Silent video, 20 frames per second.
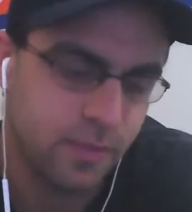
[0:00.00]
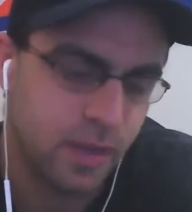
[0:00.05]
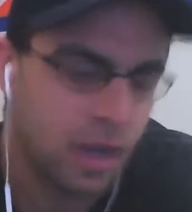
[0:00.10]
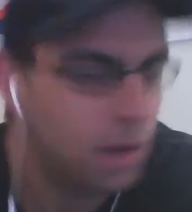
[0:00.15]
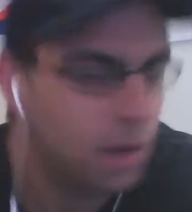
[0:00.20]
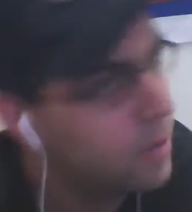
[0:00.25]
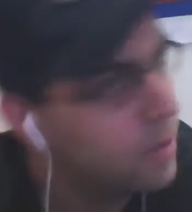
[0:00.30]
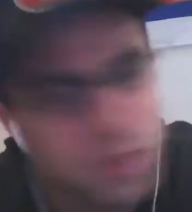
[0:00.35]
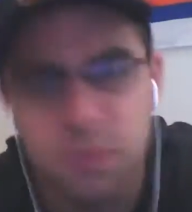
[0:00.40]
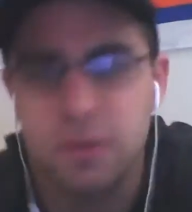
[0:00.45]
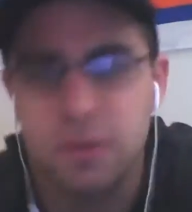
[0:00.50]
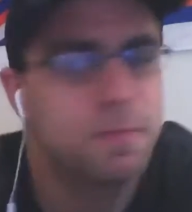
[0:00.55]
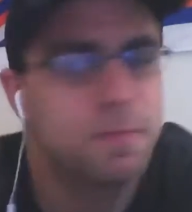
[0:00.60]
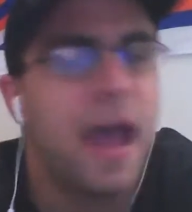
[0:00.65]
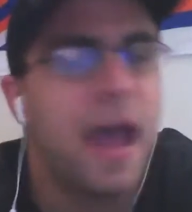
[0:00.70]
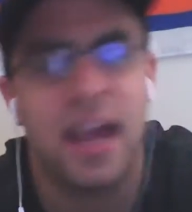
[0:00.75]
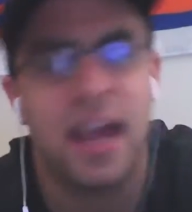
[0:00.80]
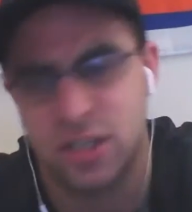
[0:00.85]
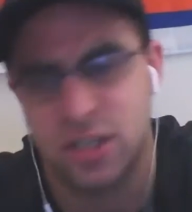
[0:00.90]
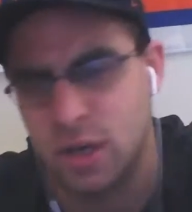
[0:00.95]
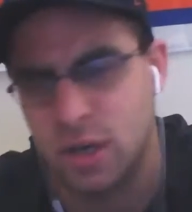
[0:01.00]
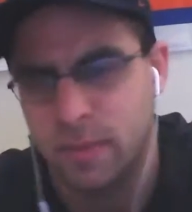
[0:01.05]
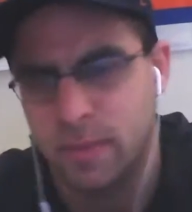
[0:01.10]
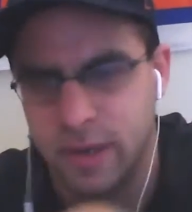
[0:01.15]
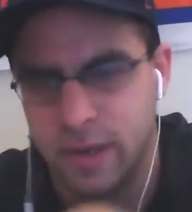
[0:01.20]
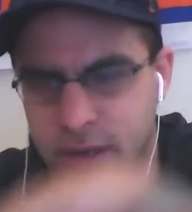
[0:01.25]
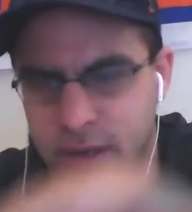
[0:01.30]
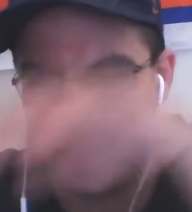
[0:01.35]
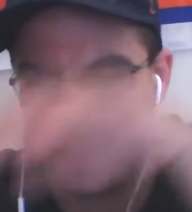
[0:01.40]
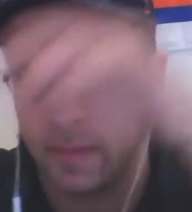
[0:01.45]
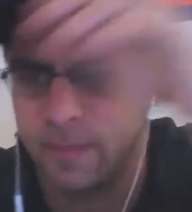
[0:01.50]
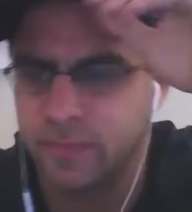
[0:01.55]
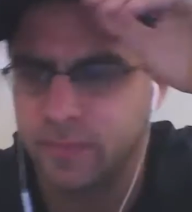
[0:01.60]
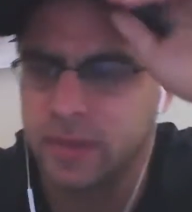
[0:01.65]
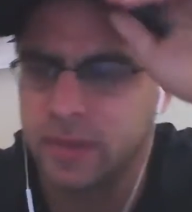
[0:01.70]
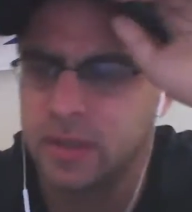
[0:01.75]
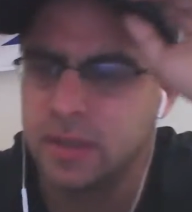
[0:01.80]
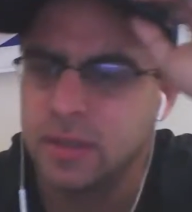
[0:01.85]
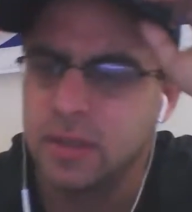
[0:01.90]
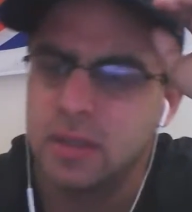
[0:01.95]
I wish it was Pajot, but no.
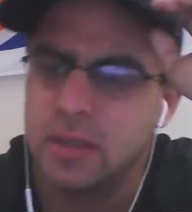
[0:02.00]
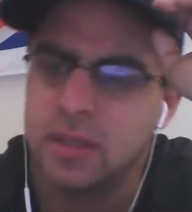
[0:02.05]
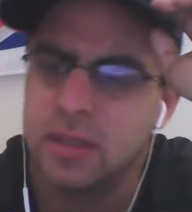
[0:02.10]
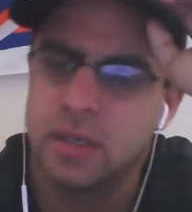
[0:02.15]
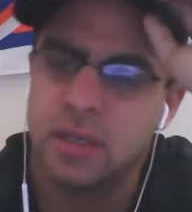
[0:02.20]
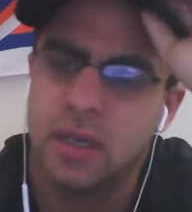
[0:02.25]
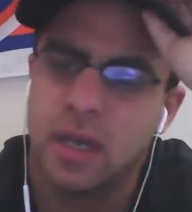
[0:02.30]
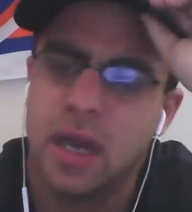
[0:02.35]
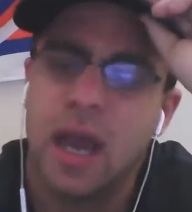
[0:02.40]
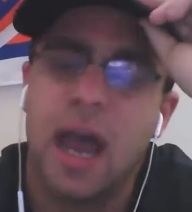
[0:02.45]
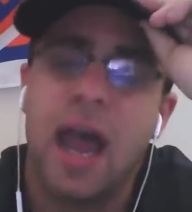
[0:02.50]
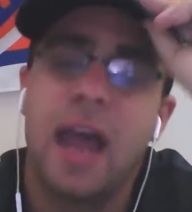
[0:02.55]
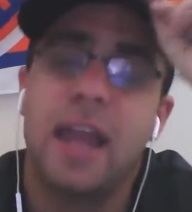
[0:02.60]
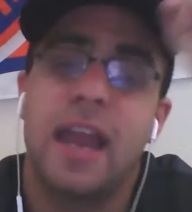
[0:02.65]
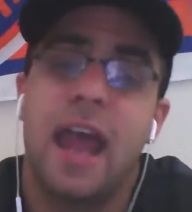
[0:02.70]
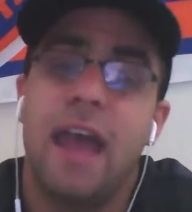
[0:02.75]
I'd